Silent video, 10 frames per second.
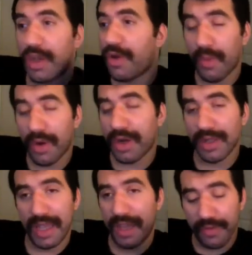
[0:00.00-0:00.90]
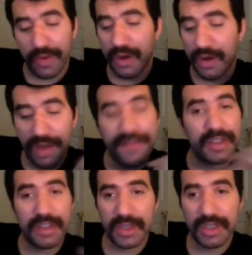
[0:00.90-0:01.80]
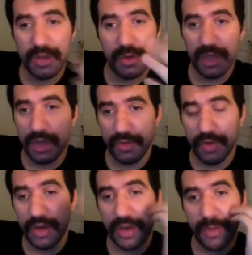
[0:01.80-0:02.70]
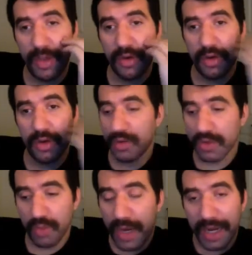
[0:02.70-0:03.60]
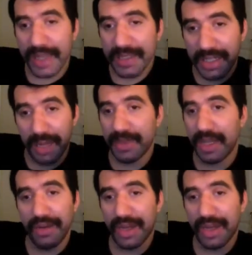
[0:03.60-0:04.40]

you're at work all day, you're in front of your office, you're at school, you're in front of your computer, you just want a constant update.